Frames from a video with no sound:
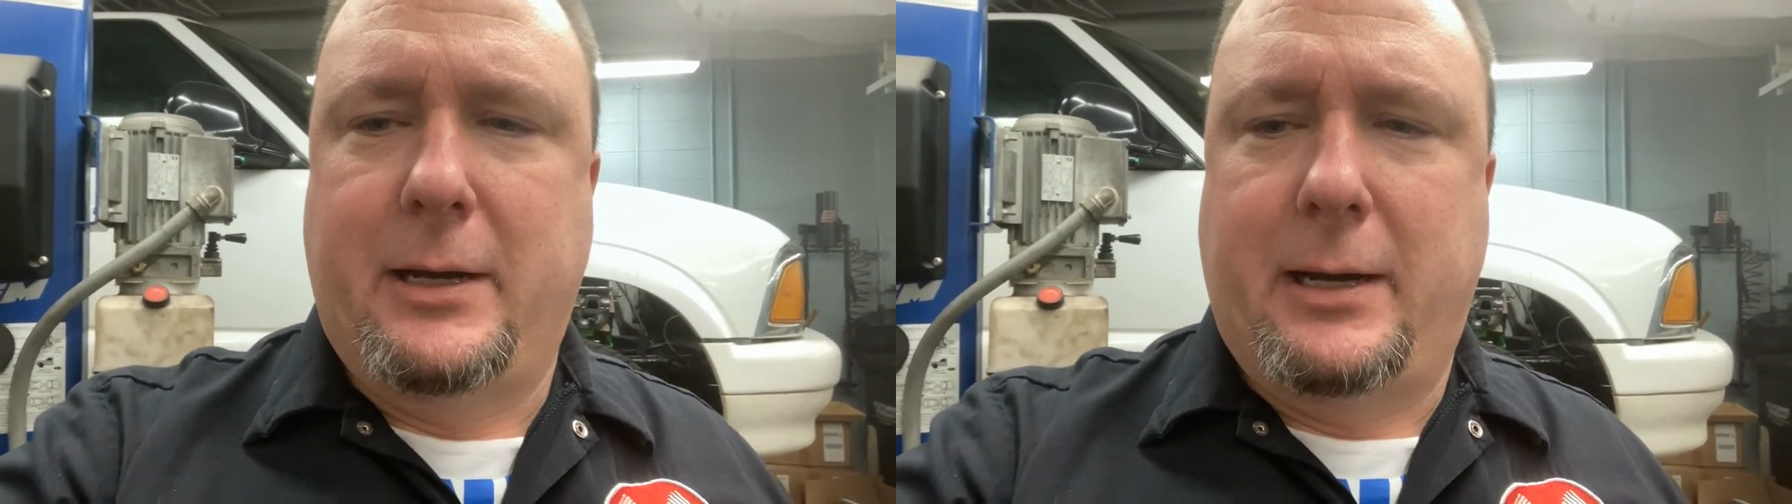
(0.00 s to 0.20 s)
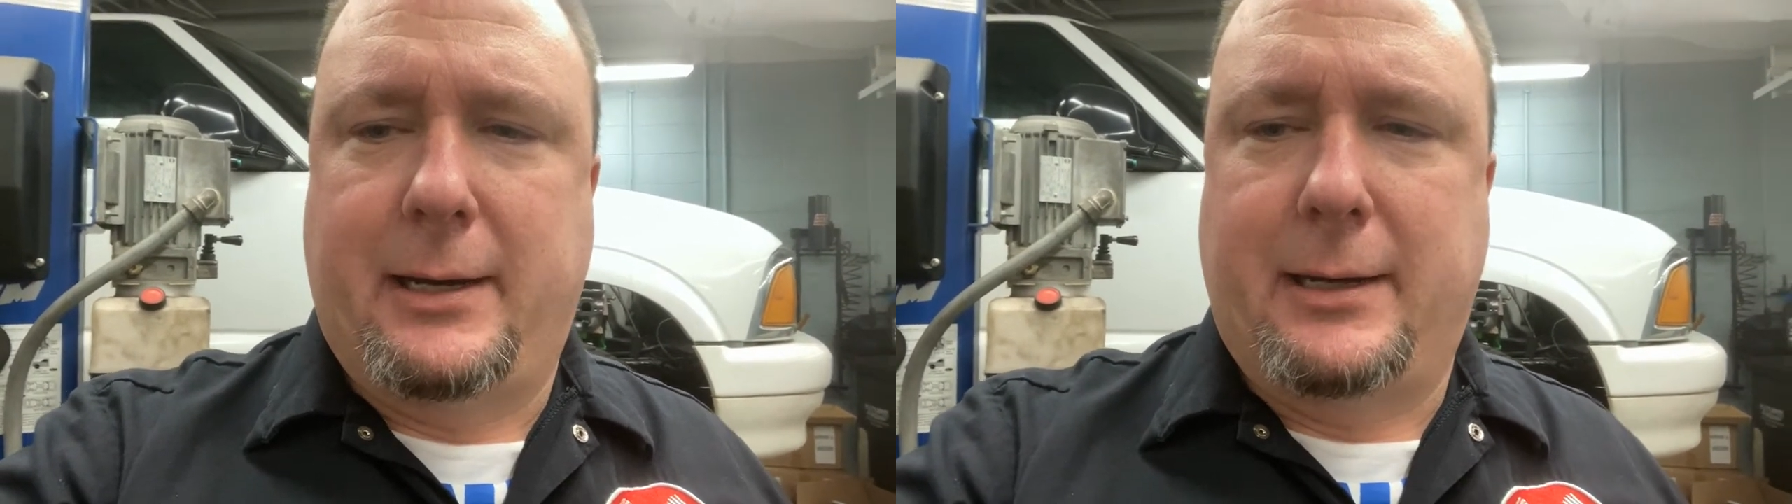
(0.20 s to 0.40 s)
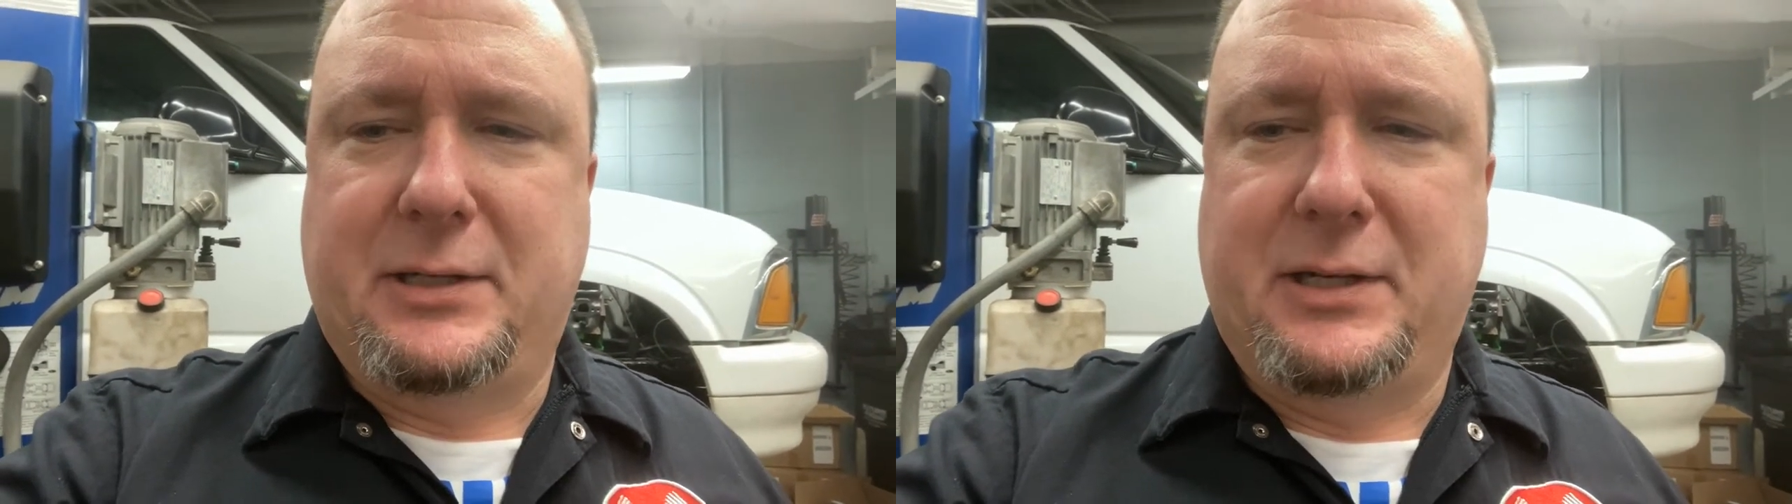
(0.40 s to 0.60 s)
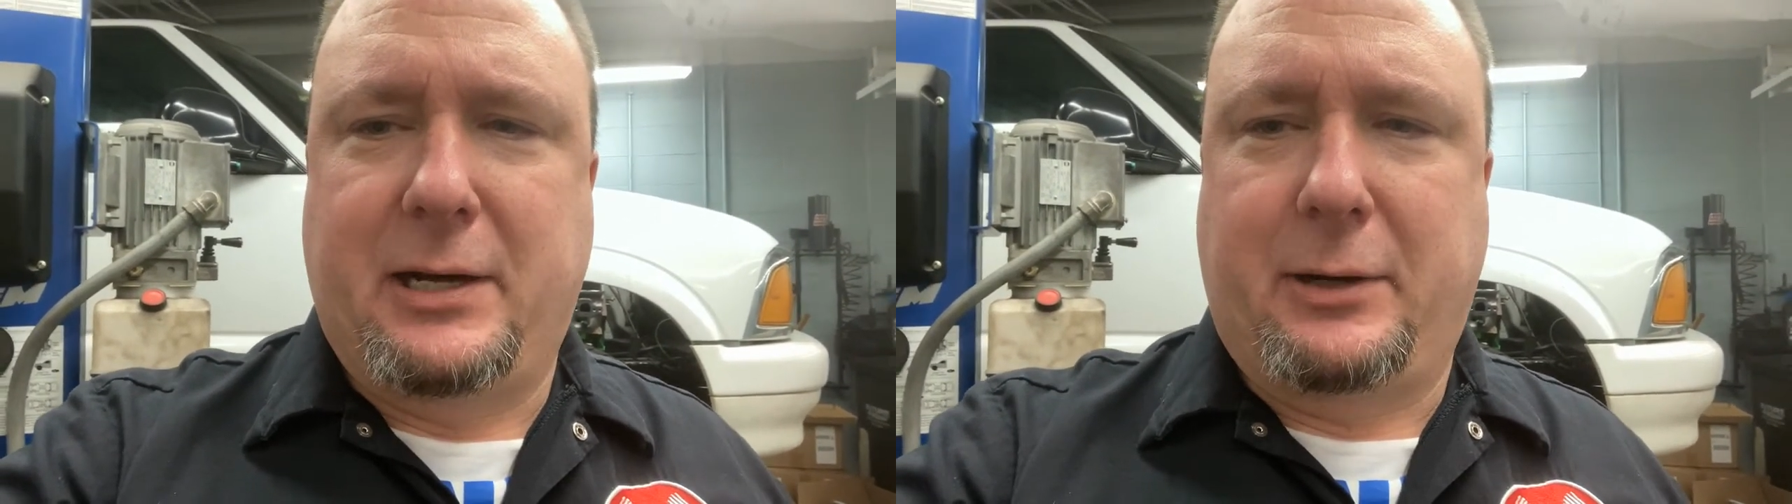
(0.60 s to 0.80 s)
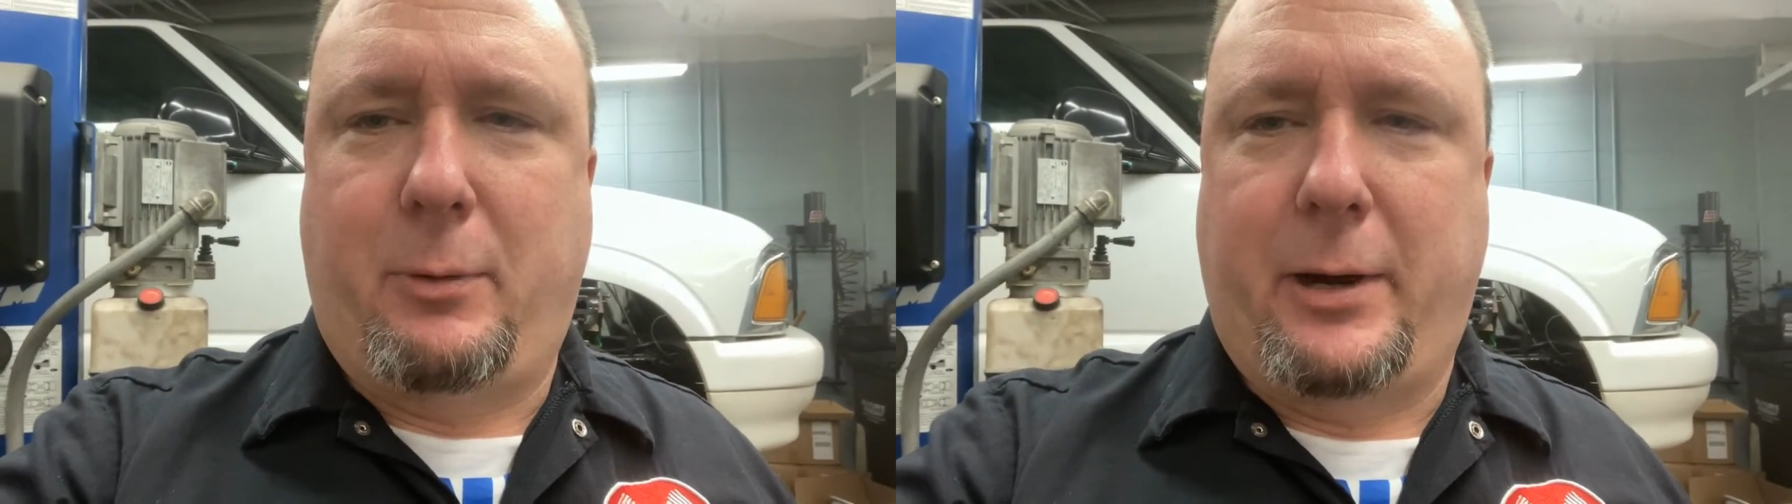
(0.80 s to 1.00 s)
Uh, it's
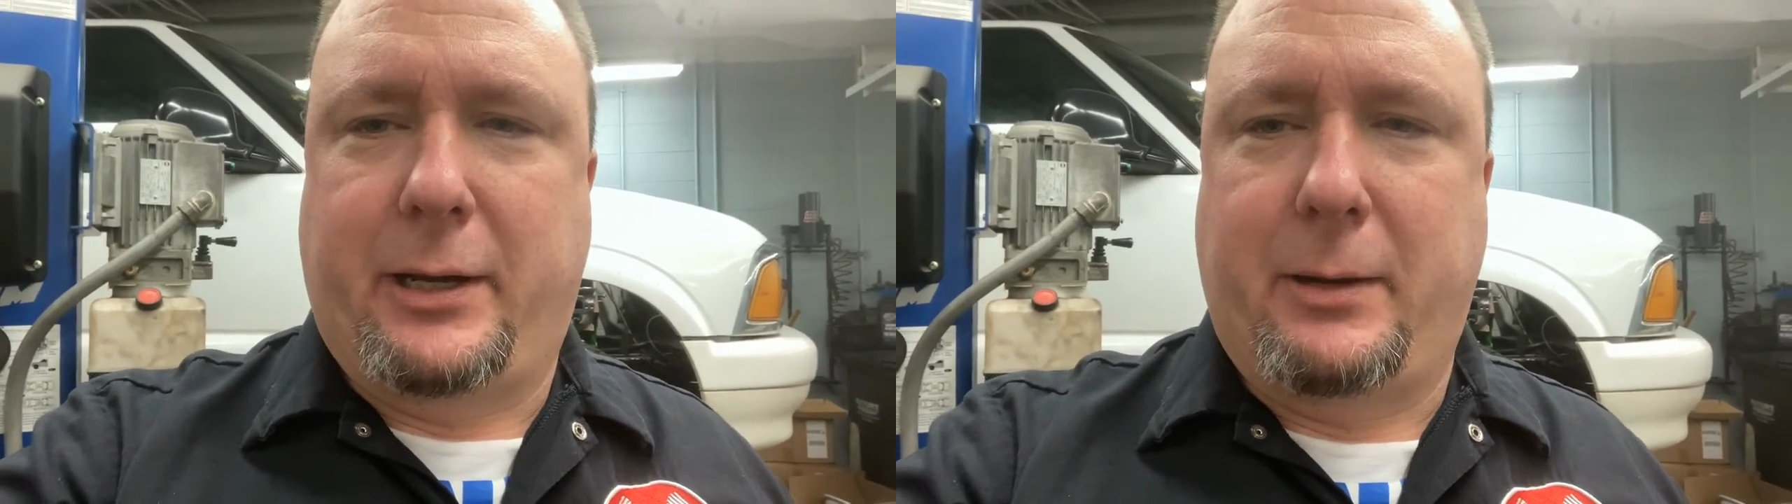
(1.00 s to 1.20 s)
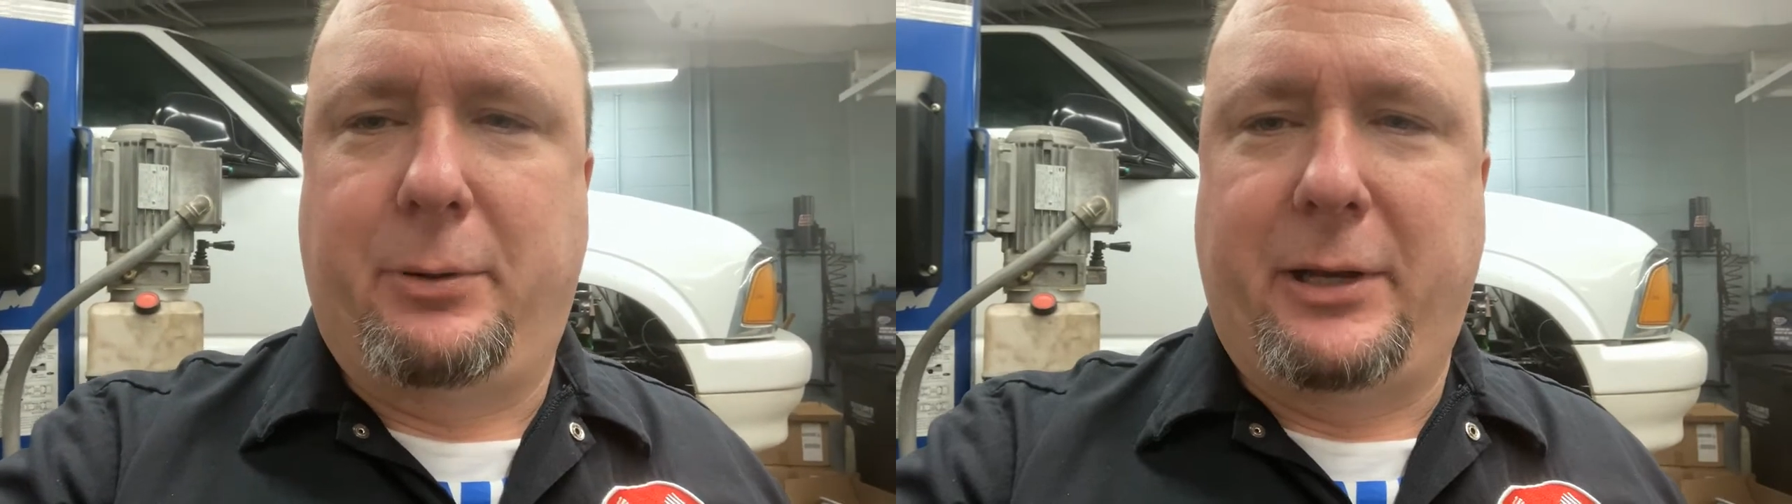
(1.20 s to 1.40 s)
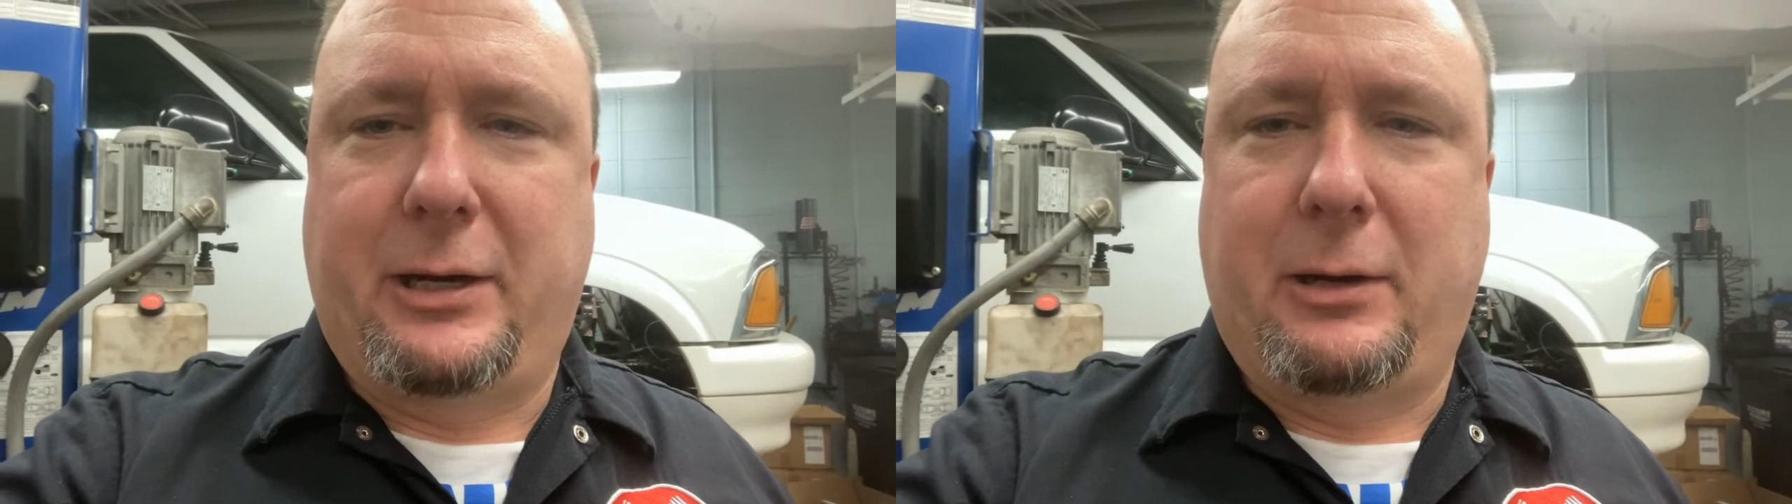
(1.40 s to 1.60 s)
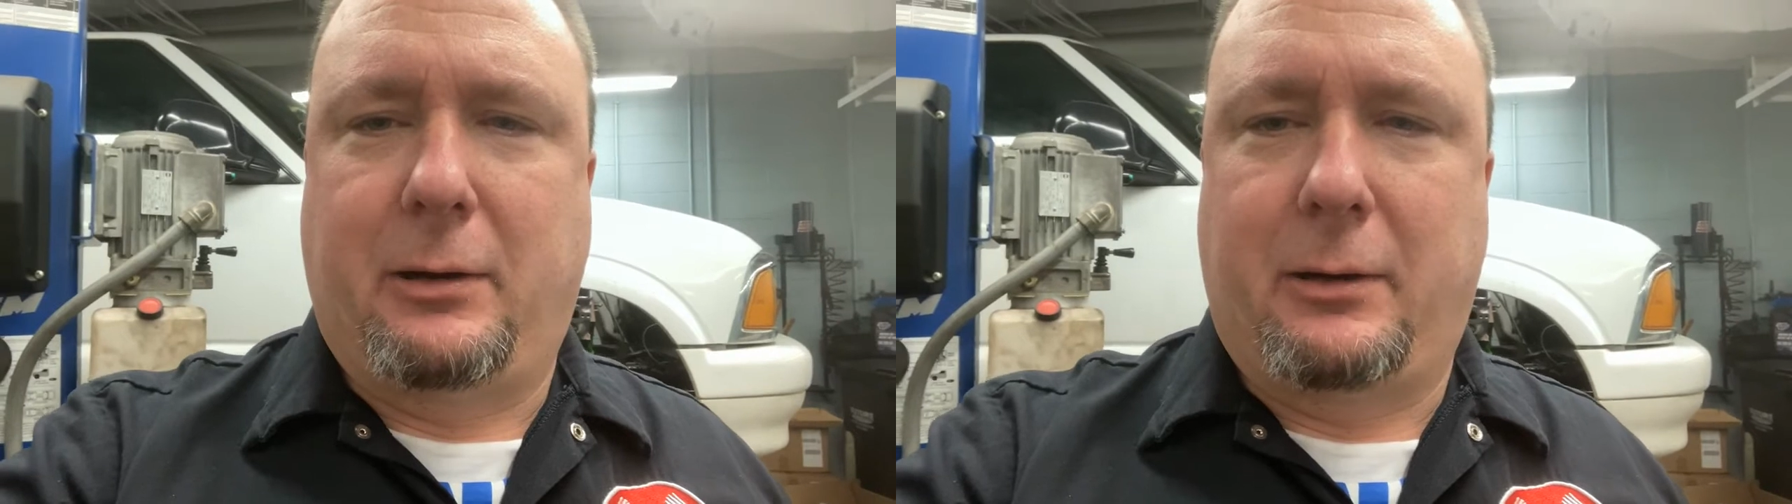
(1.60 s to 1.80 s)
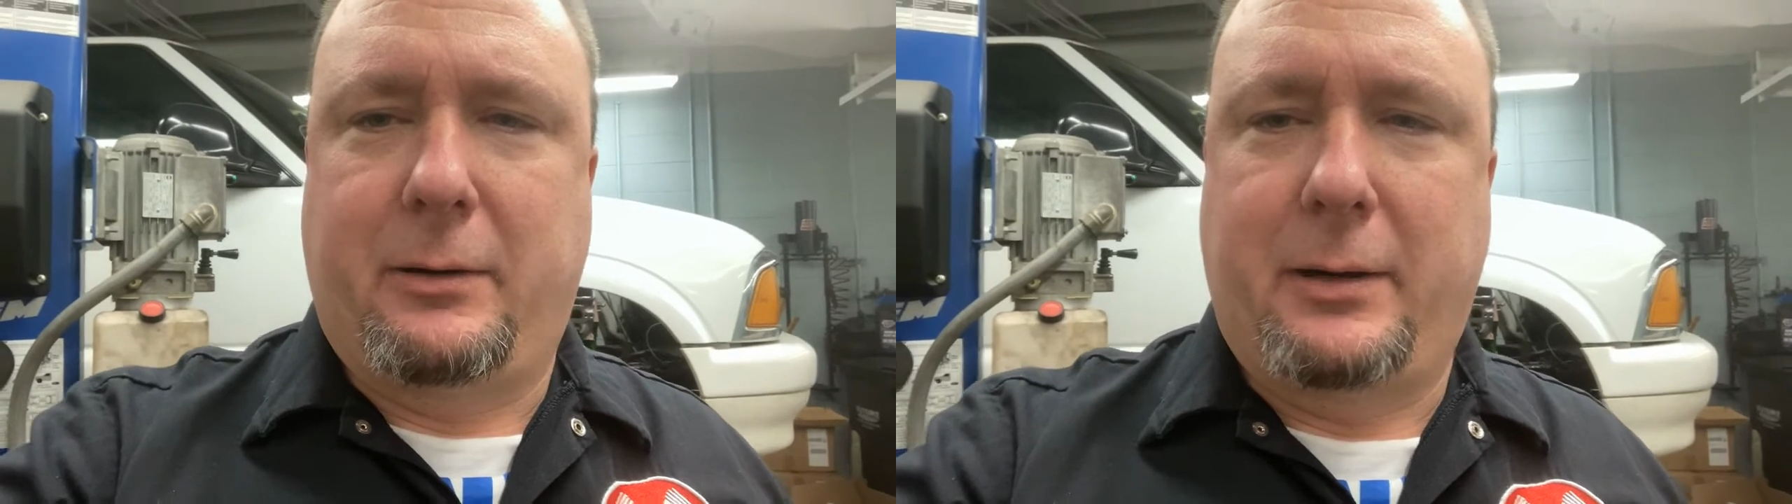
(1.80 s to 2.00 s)
not quite a complete
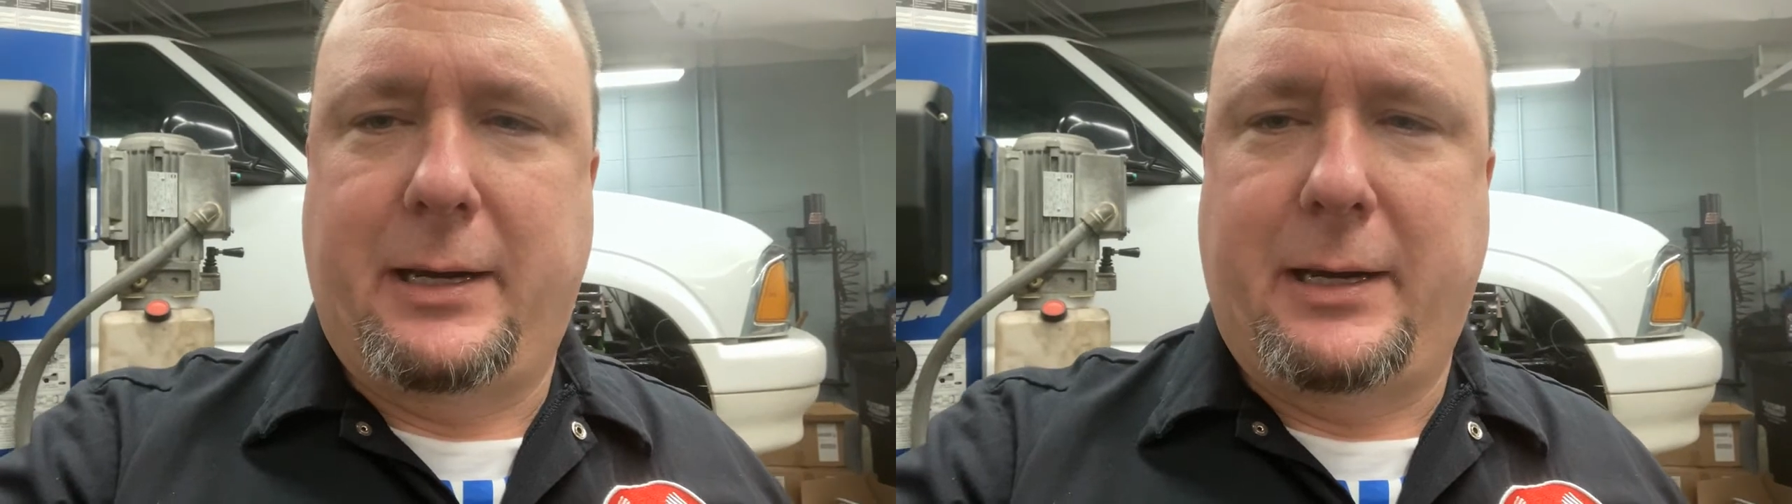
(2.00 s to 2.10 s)
car.